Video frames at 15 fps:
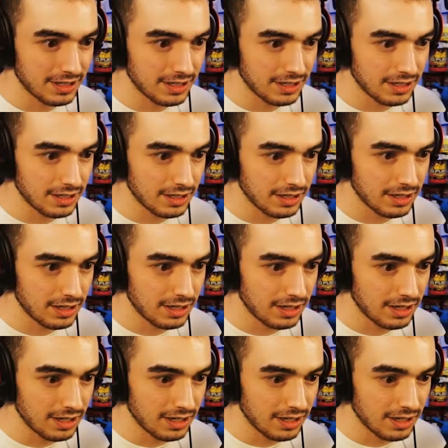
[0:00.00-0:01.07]

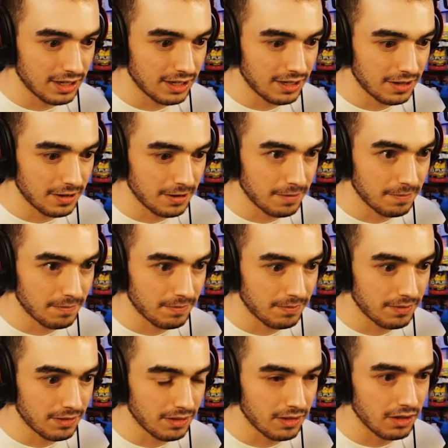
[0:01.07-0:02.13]

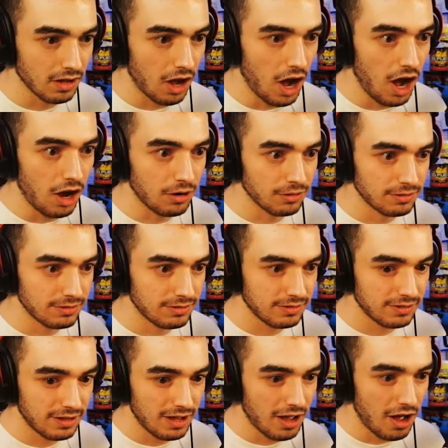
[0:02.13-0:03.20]

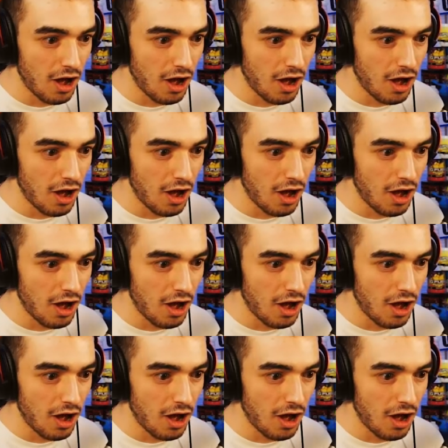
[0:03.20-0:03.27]
(no one is talking)